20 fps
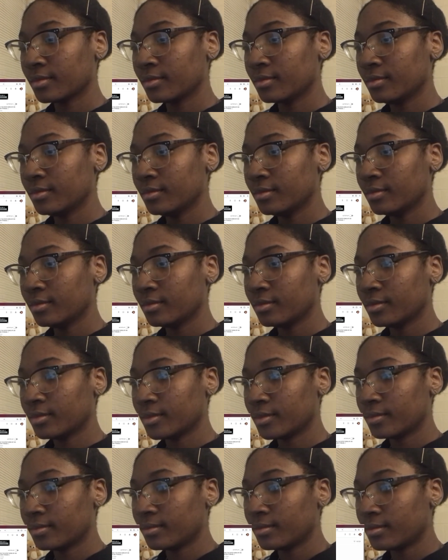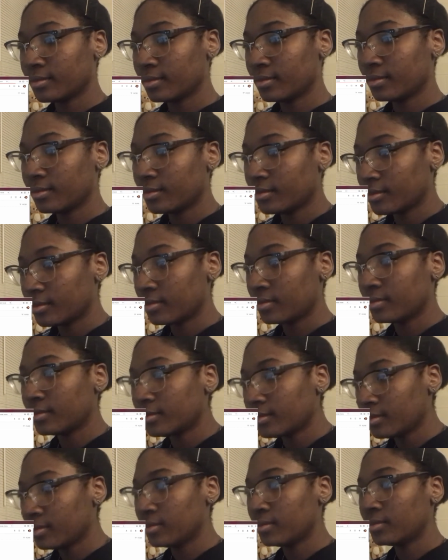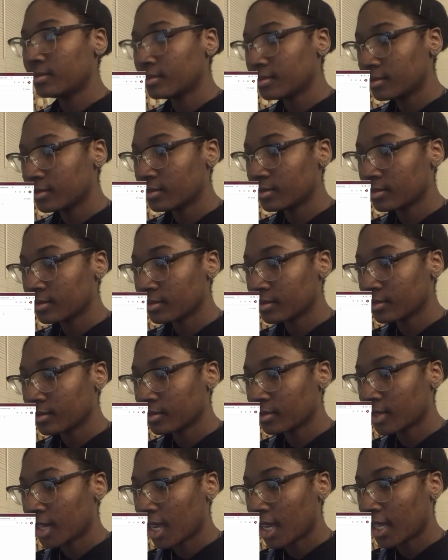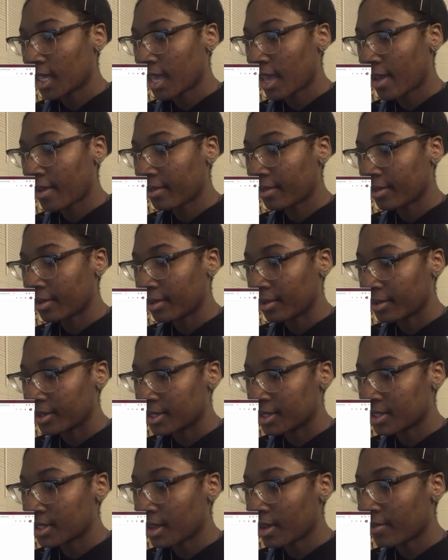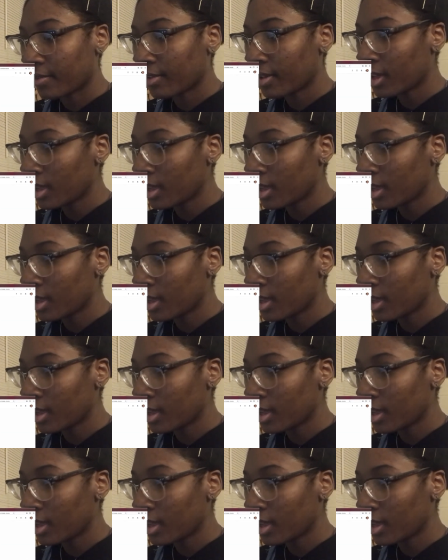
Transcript: Mm mm mm mm mm. They have a little stuff.